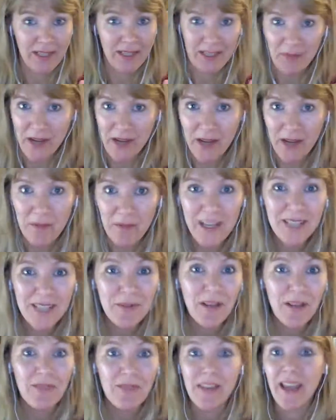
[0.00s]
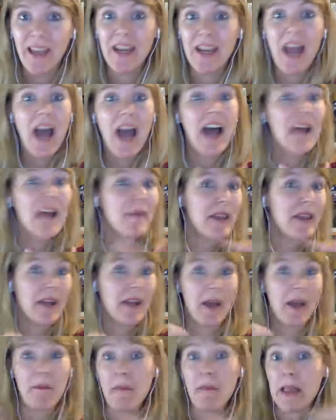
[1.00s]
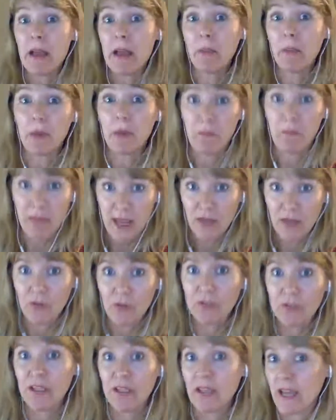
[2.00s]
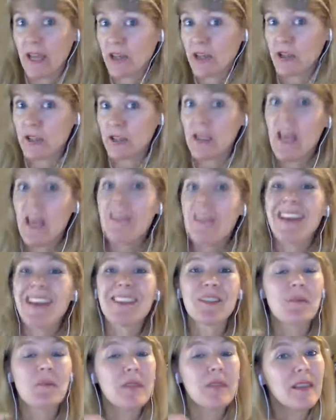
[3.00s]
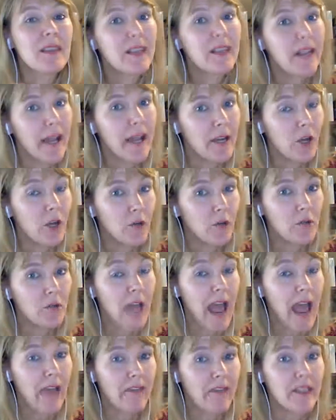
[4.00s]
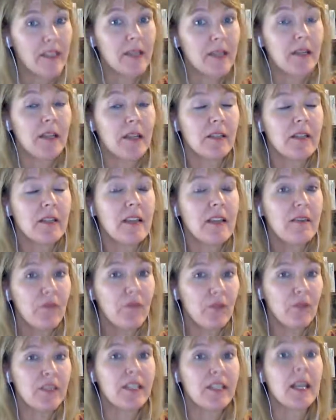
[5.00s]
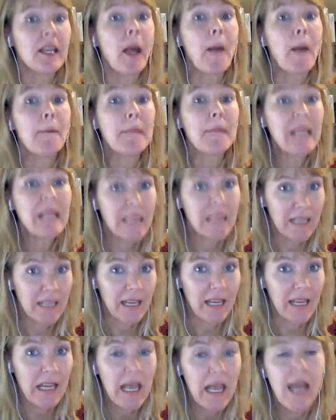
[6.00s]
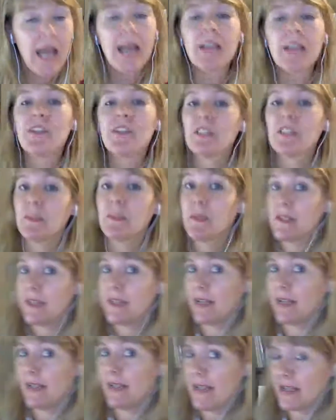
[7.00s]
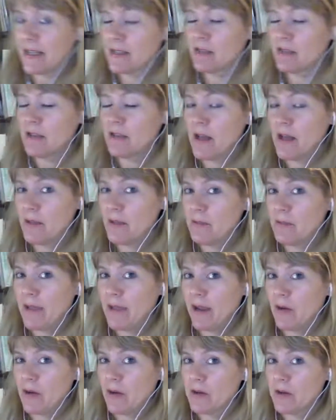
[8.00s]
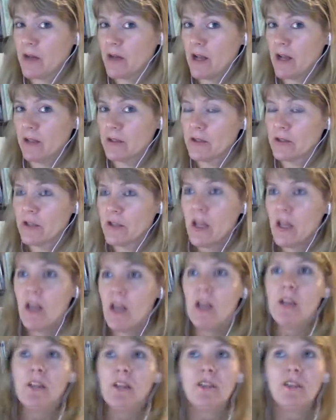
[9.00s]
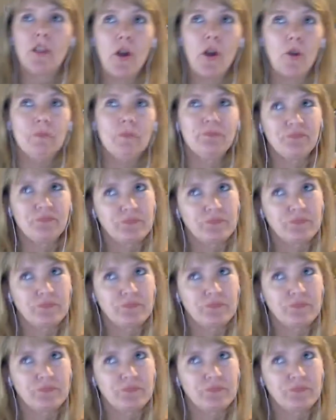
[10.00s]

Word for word: I'm not a baseball fan, I may not be able to make those connections. That doesn't mean that I don't have the uh, inferencing ability. It just means I lack um, background knowledge. So.